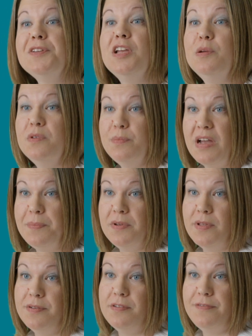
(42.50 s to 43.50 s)
human
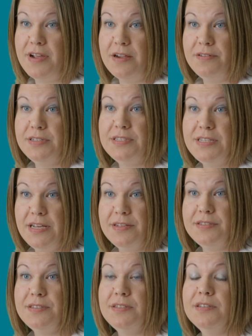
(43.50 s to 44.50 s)
papillomavirus
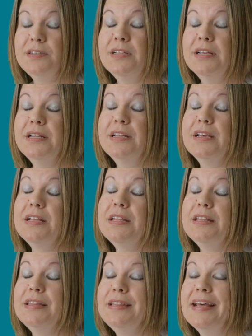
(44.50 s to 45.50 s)
test, then
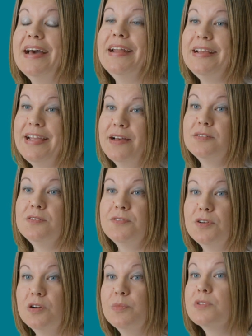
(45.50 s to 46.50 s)
that accounts
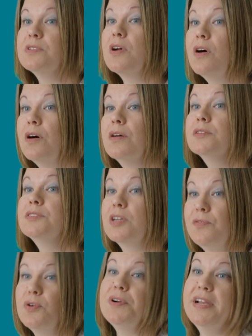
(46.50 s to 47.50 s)
for almost all
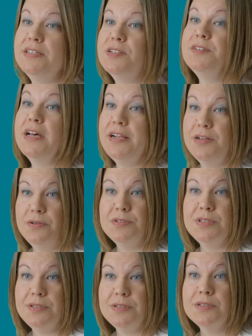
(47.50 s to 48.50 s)
cervical cancer
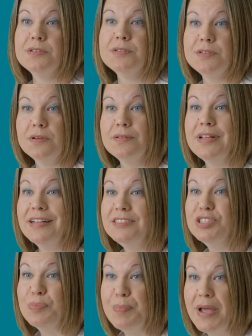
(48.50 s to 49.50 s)
diagnosis. So
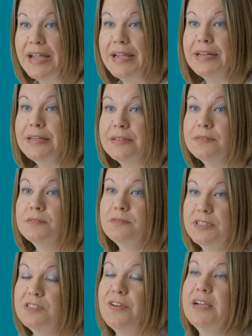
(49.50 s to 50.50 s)
that's your main
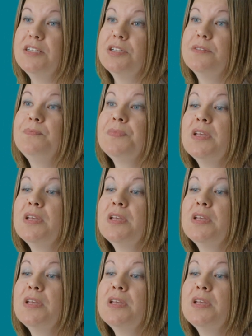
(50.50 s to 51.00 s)
risk factor.